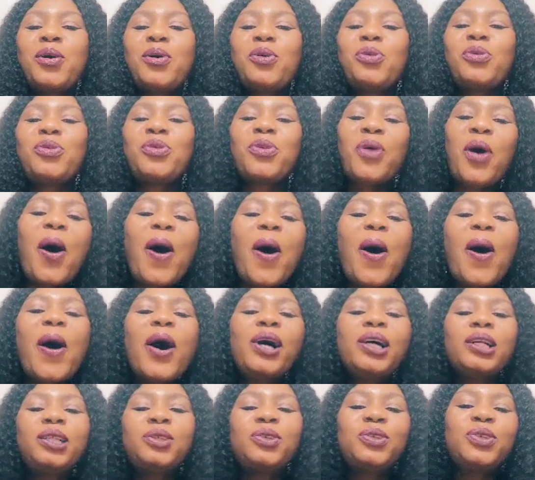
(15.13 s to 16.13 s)

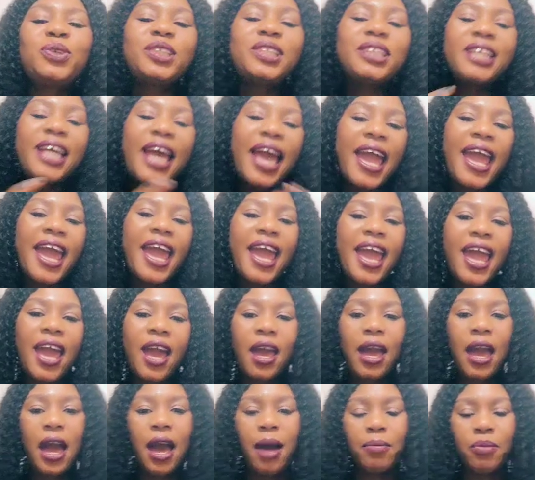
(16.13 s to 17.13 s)
So
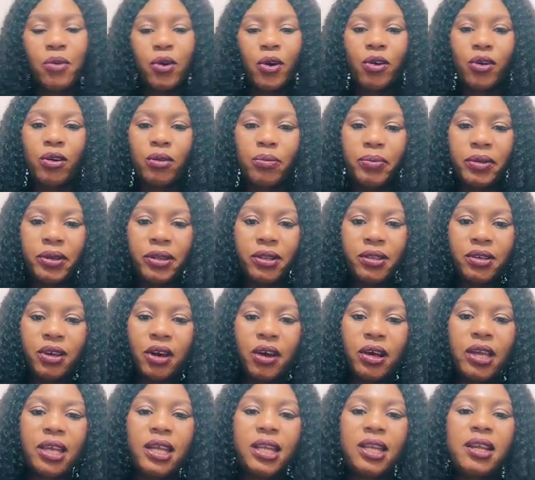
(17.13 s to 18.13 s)
today I'm going to be
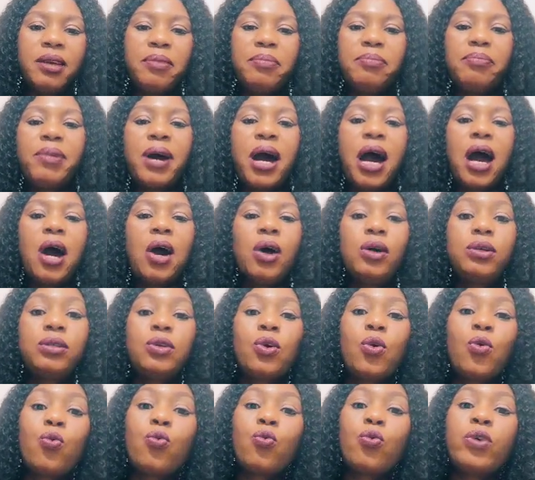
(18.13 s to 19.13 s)
talking about
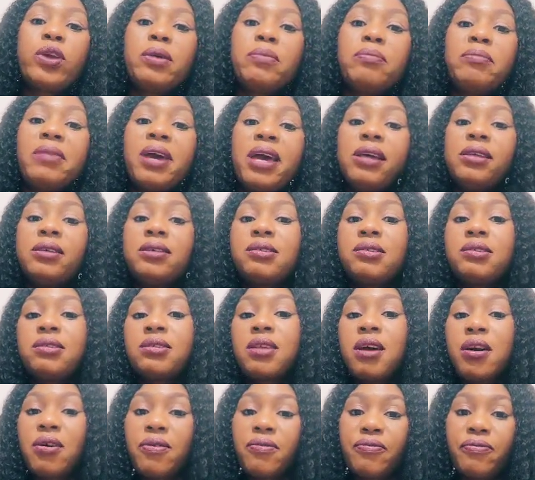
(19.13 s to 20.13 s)
women
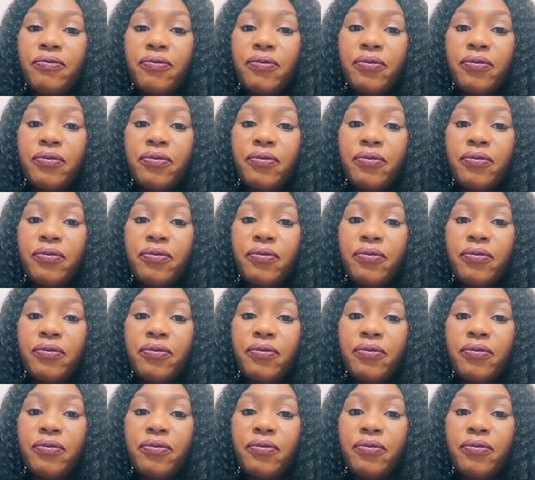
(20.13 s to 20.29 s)
stuff.